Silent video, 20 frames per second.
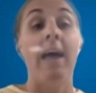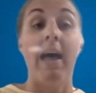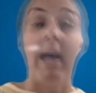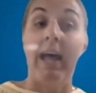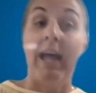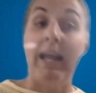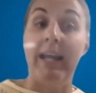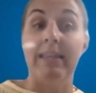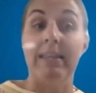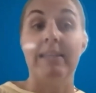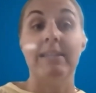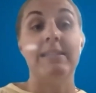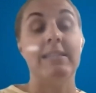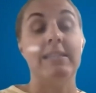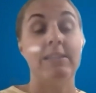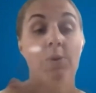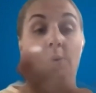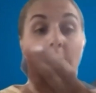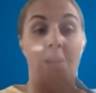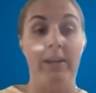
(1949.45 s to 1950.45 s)
hi, this
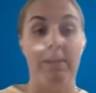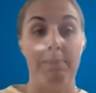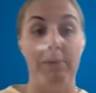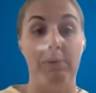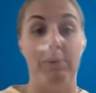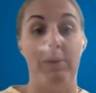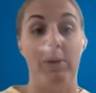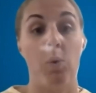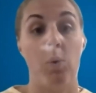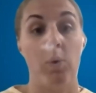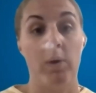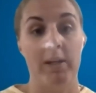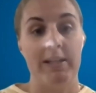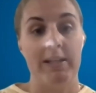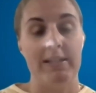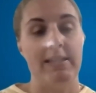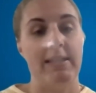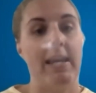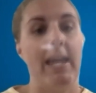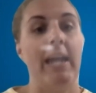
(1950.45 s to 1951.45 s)
is going to be
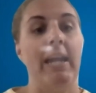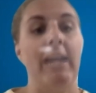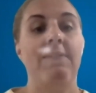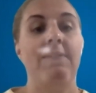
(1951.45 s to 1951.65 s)
recorded today.